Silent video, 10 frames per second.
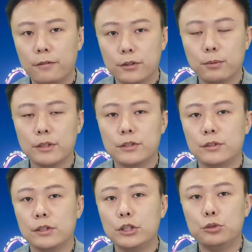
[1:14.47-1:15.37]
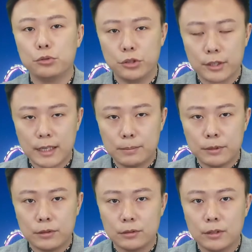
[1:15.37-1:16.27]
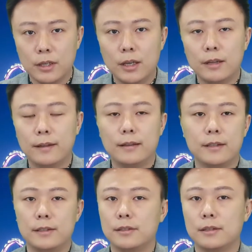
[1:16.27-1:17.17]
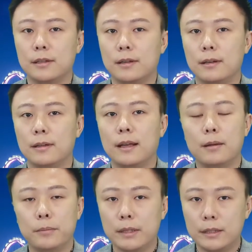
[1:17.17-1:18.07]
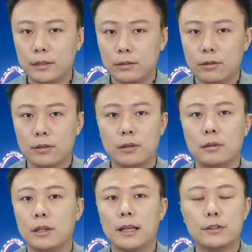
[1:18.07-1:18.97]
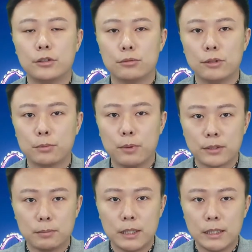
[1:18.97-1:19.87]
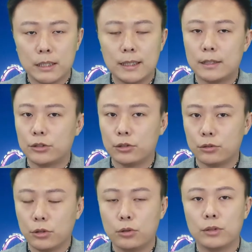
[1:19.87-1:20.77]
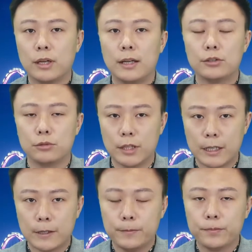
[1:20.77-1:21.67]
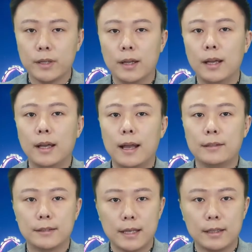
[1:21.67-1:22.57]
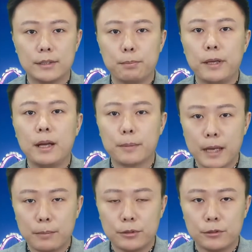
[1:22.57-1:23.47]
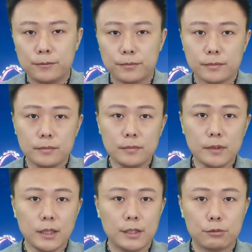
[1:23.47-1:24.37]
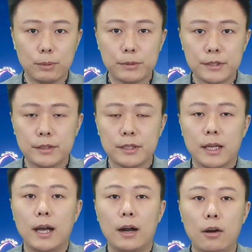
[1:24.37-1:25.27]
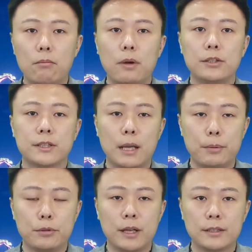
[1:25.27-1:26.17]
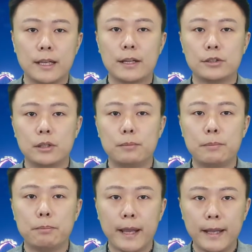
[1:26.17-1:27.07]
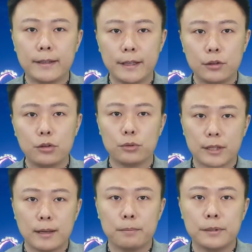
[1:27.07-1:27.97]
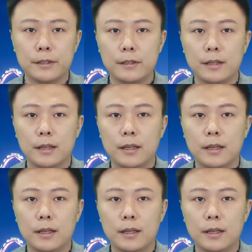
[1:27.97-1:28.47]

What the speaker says: First one is the issued share capital. That is the liability or the largest responsibility that the shareholder has to take. And second is pay-up capital. It represents how much capital has actually been paid into the company.